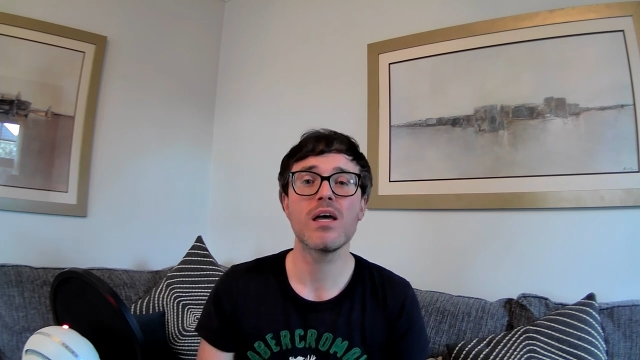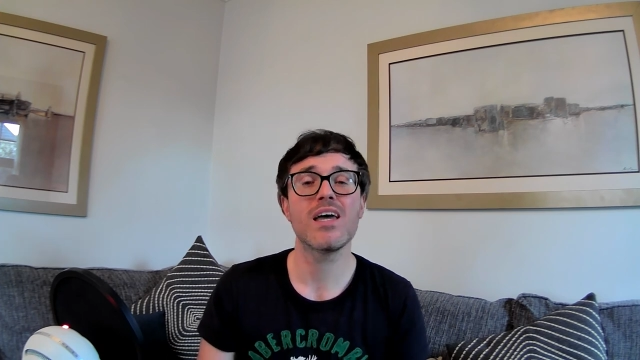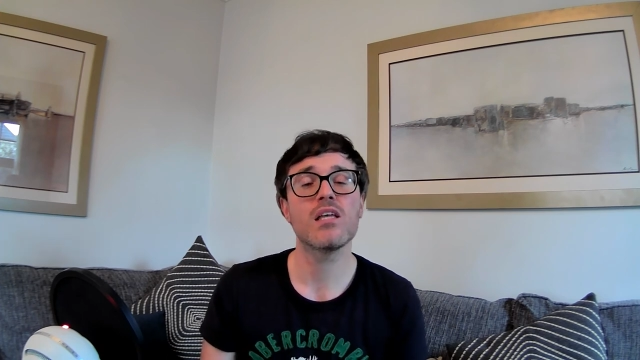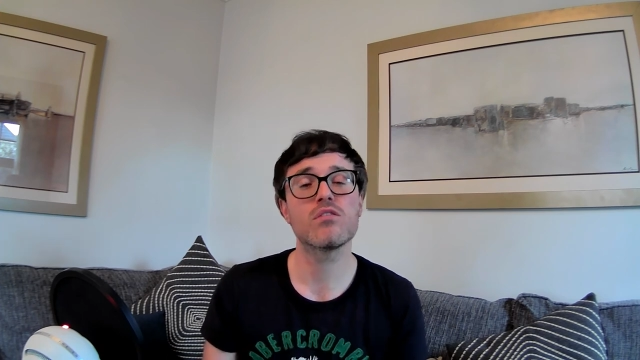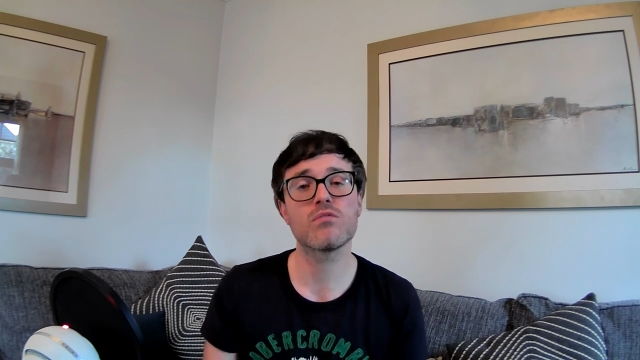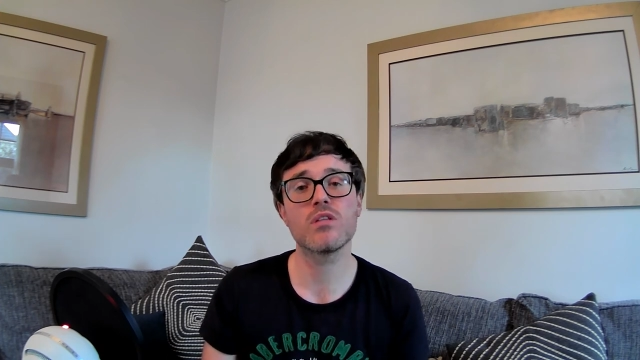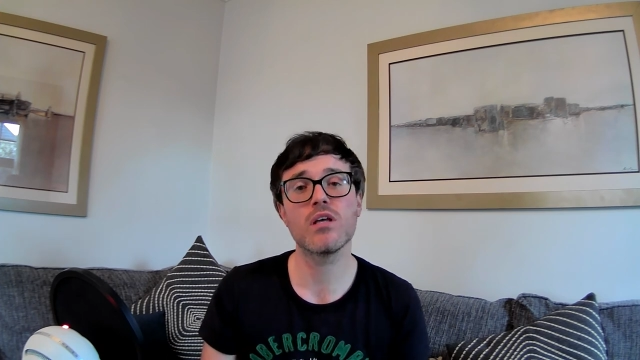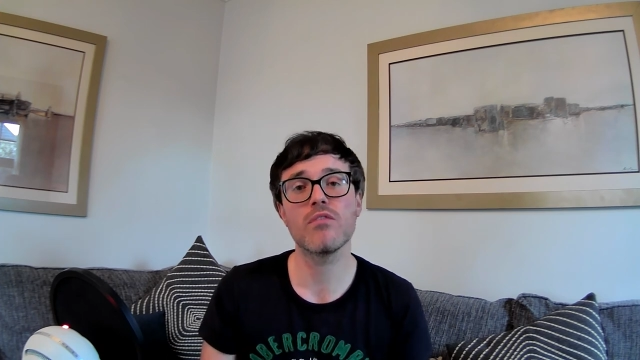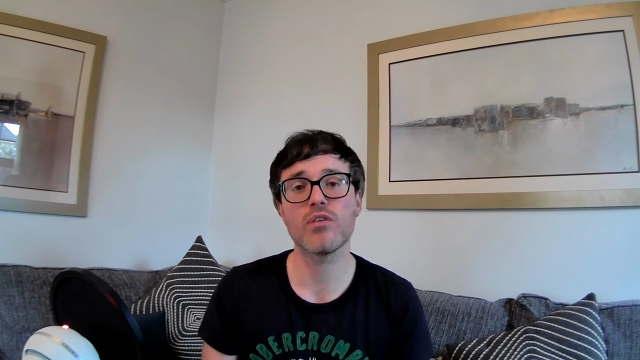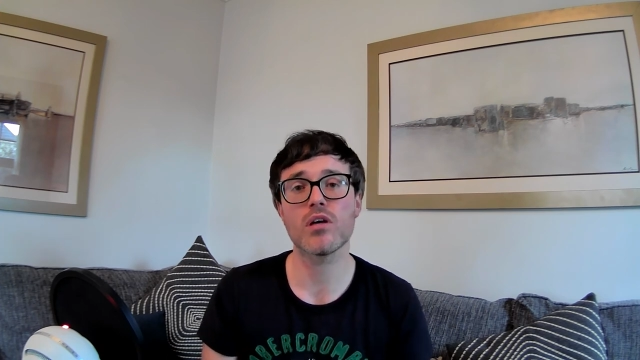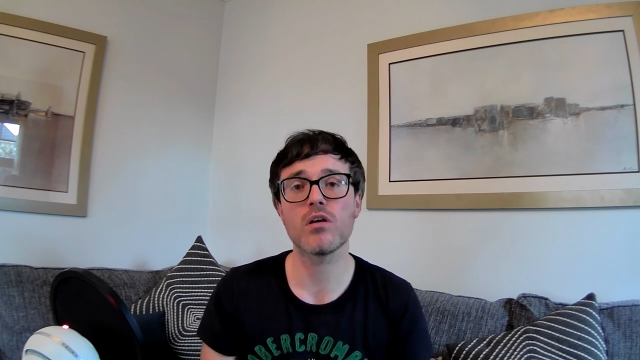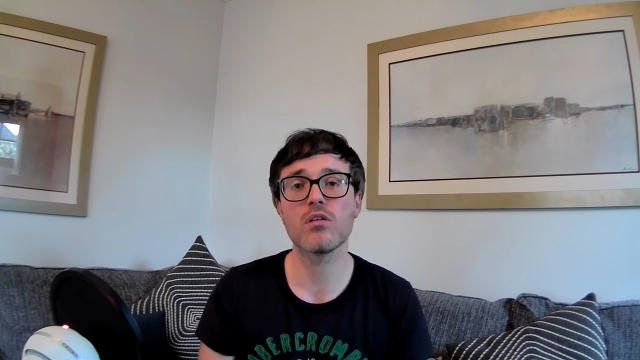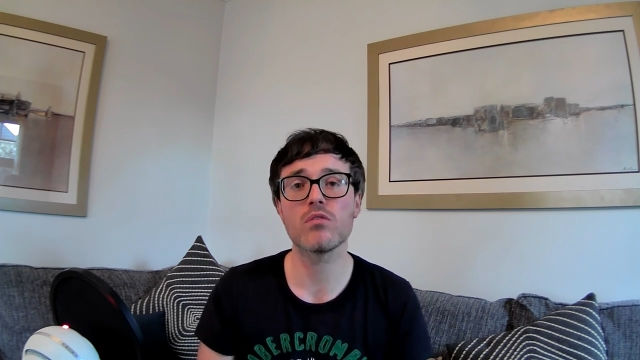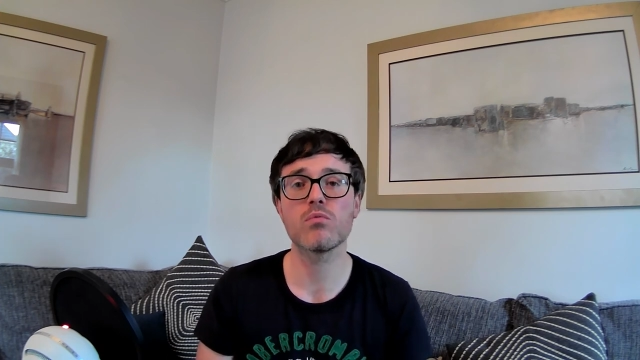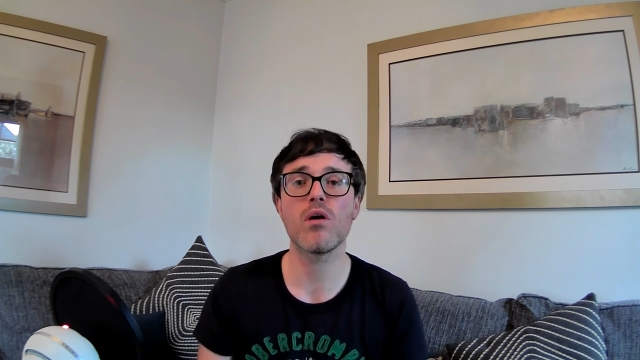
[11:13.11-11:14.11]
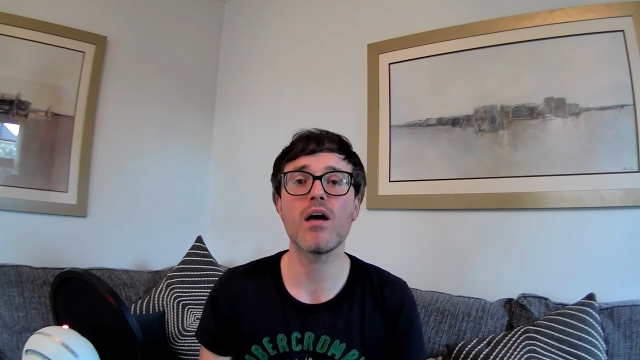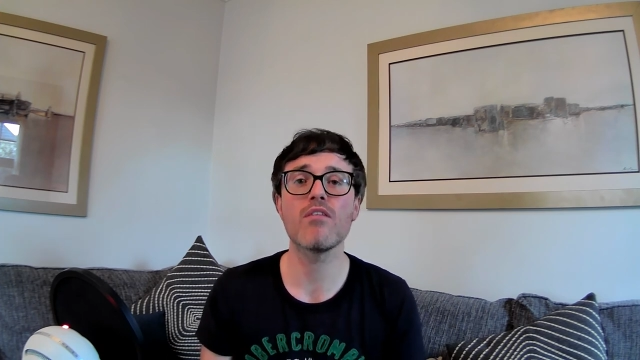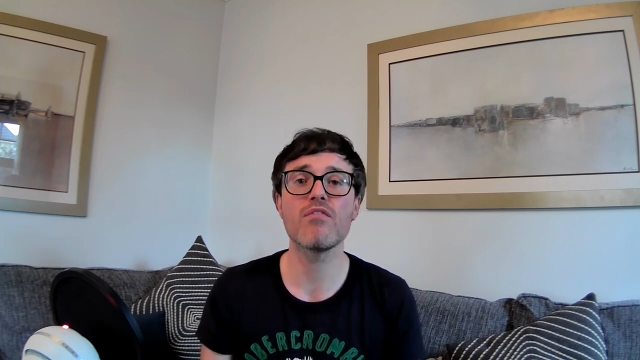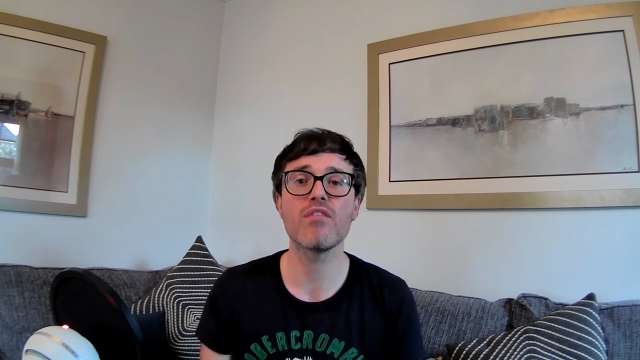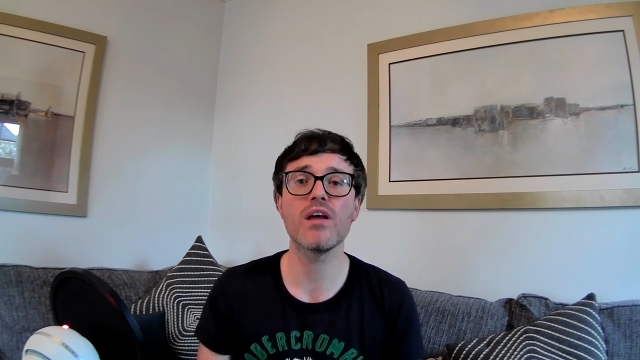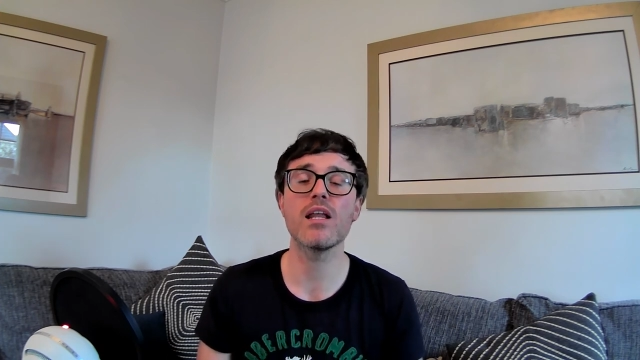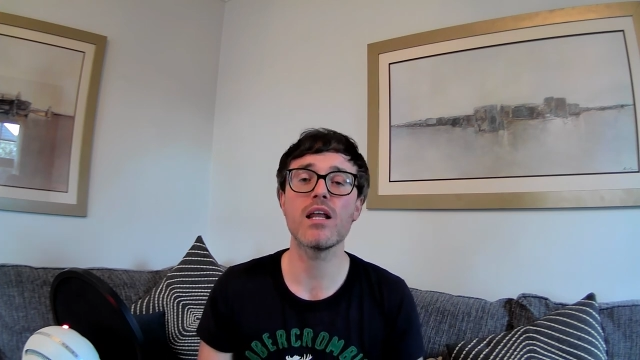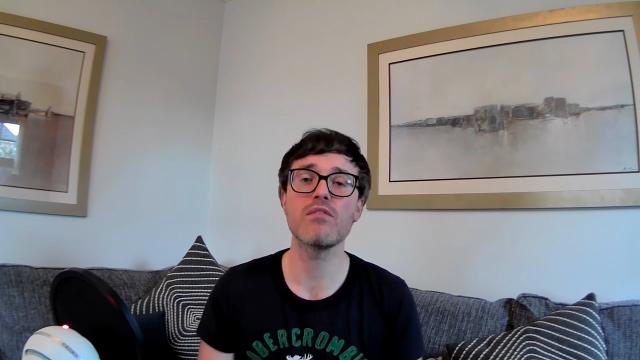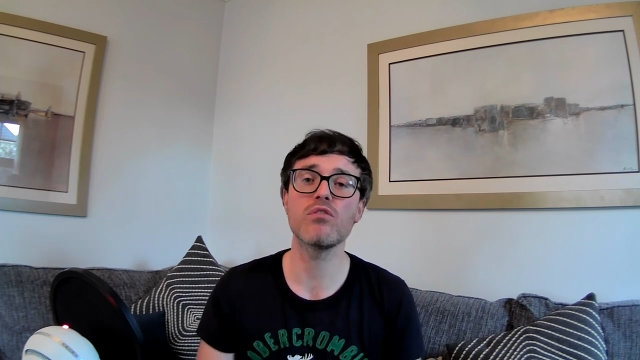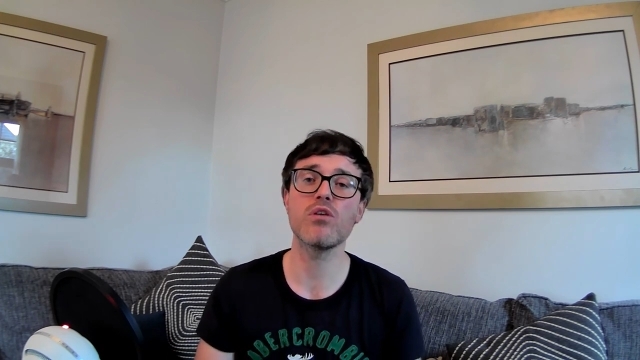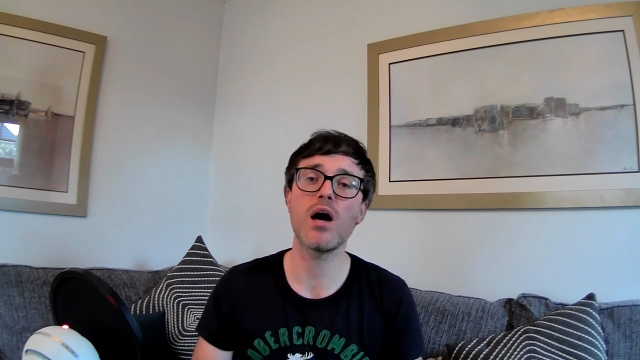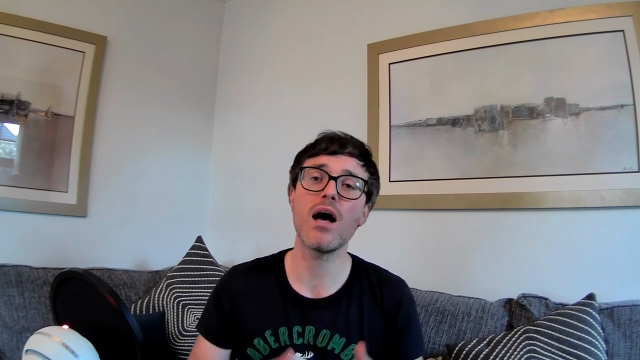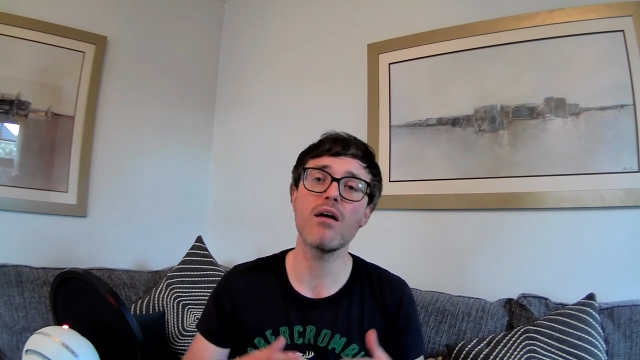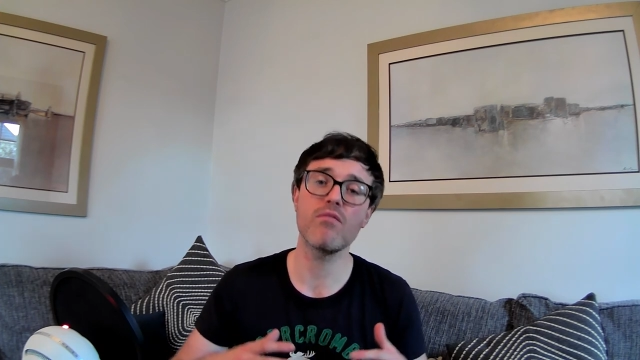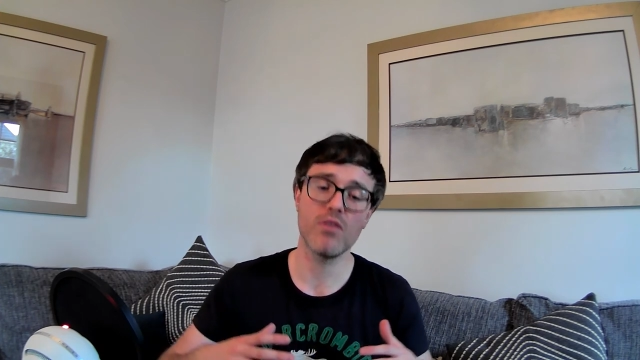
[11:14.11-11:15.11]
it's difficult, where I feel that if you
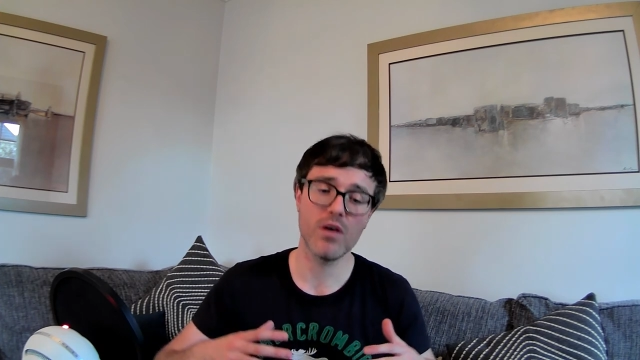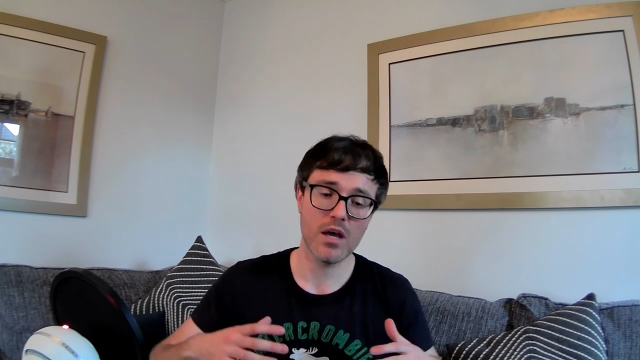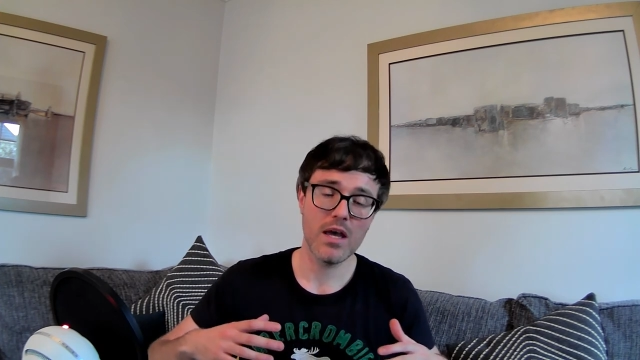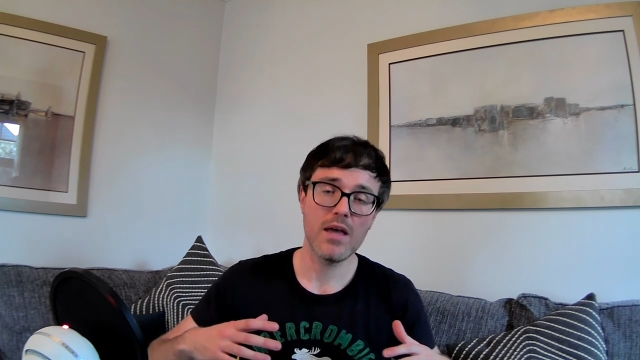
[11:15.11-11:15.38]
have